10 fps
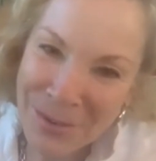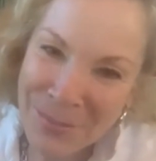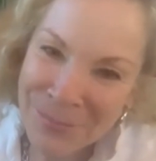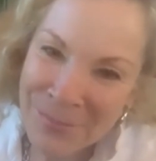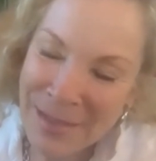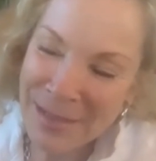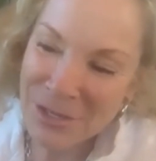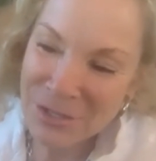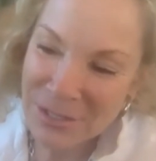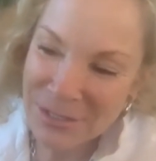And
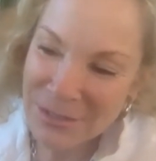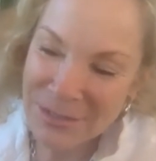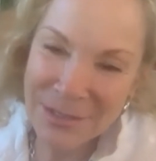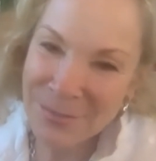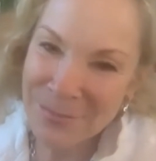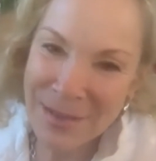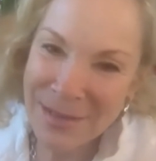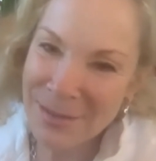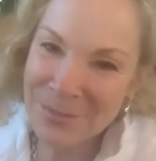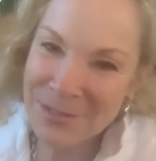it made
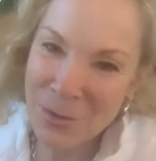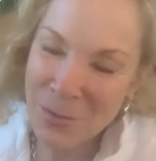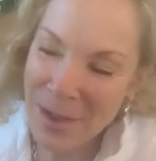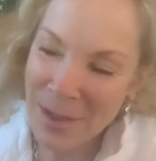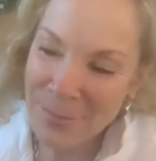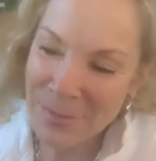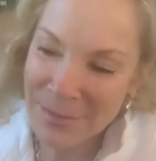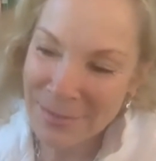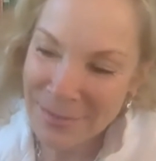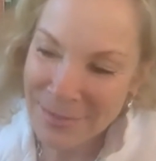him so
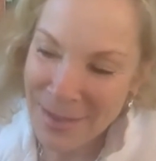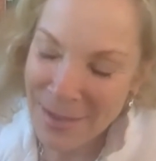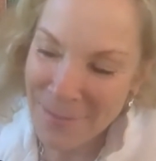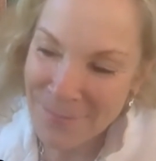happy. Yeah.